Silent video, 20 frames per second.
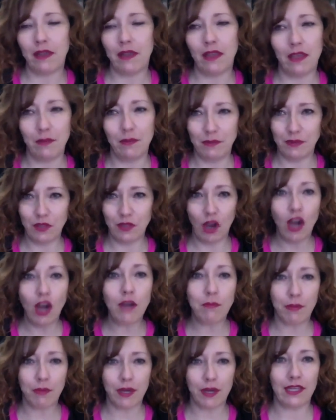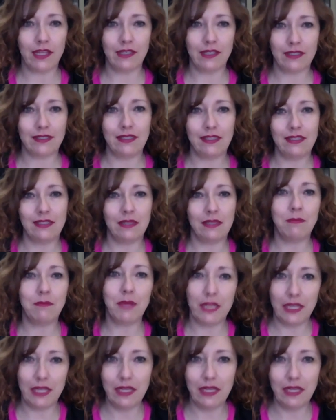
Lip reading: It's heartbreaking to see somebody